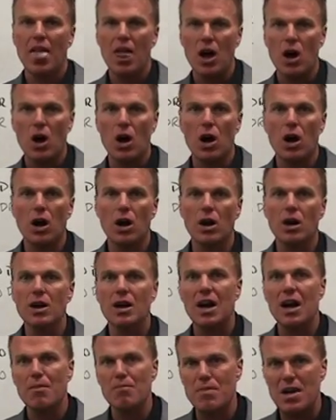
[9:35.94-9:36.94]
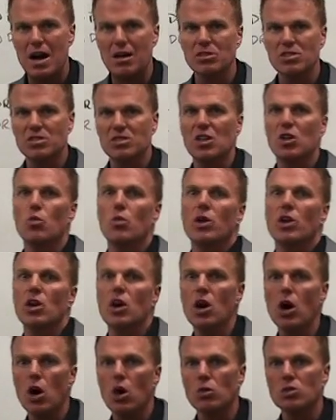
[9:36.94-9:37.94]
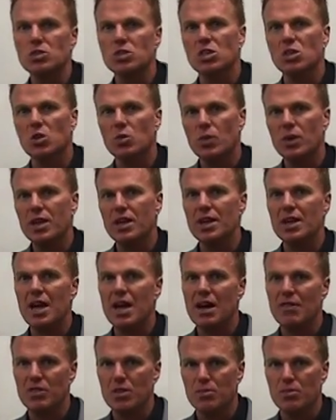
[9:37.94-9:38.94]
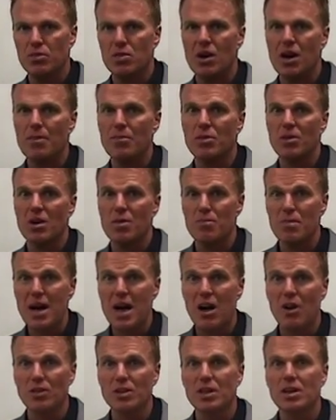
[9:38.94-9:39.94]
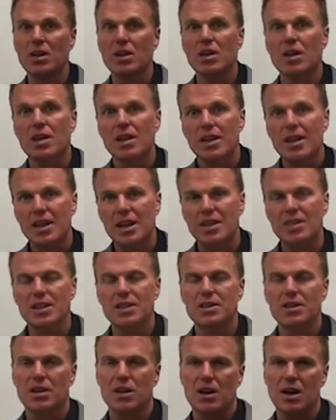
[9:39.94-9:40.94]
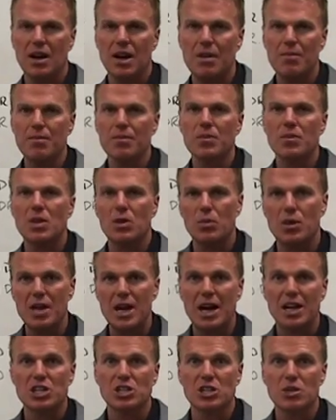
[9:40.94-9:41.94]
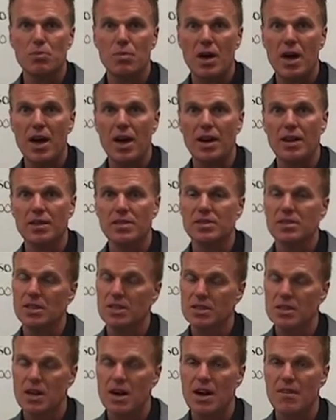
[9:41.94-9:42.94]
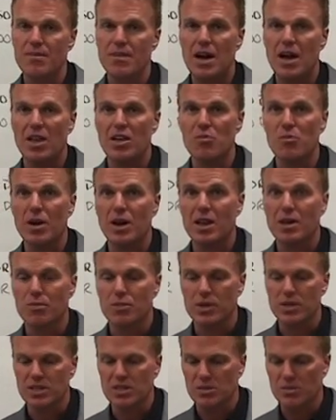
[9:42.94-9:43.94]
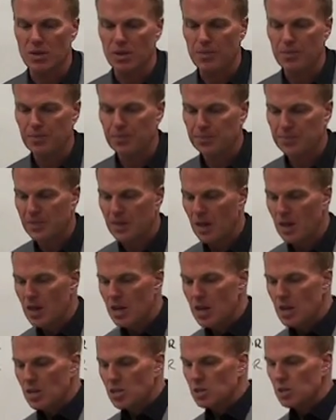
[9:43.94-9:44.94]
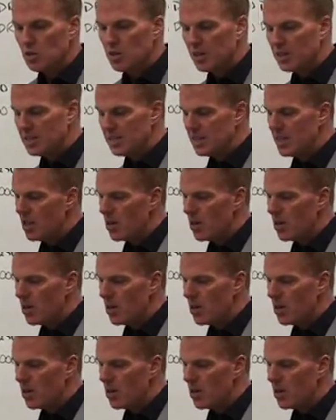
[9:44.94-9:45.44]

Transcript: our amounts that we owe so that we can have the proper amount in the time that we actually pay it. The time value of money principle. So you can see